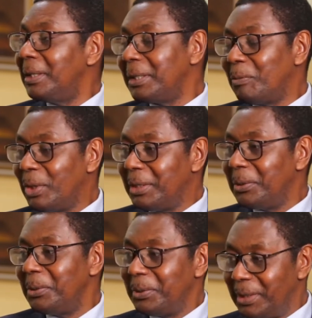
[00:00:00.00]

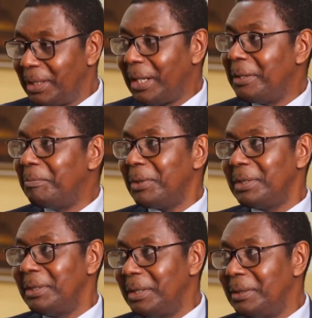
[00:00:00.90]
Asamoah-Gyedu, the current
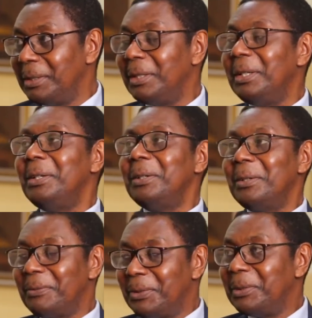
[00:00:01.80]
president
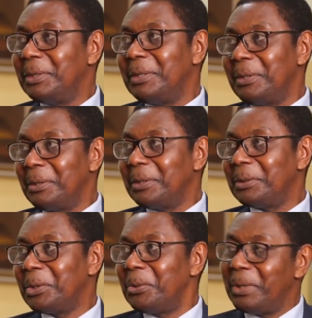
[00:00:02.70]
of Trinity Theology.
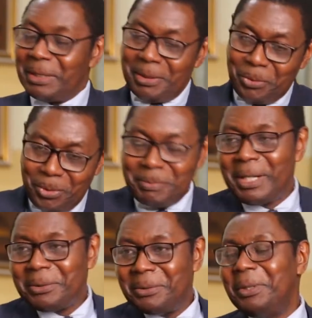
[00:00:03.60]
So we were the group
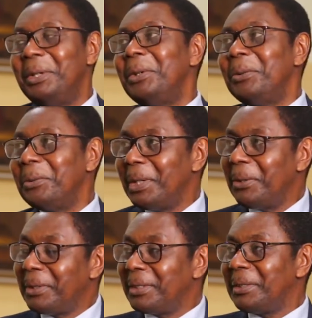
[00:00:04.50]
that were
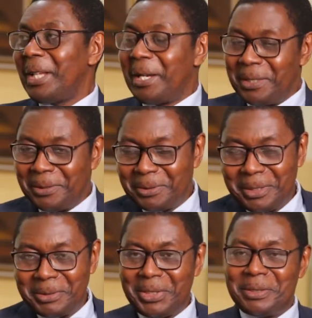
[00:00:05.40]
on cycles.
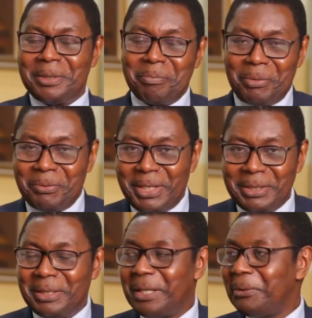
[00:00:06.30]
The churches
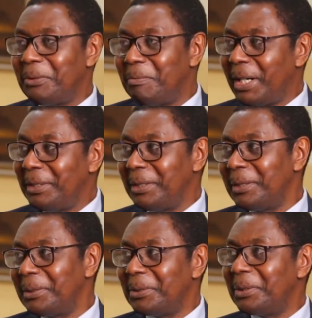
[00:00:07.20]
provided us with
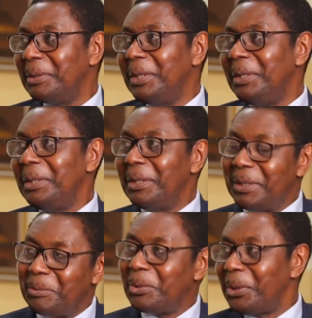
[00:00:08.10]
bicycles
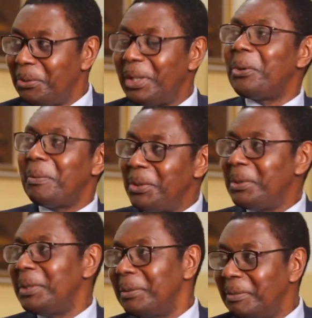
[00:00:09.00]
because we were
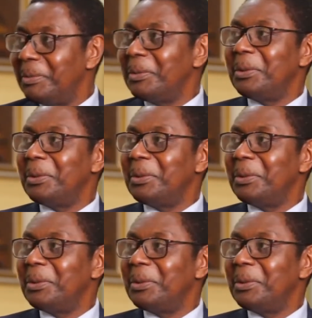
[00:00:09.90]
commuting.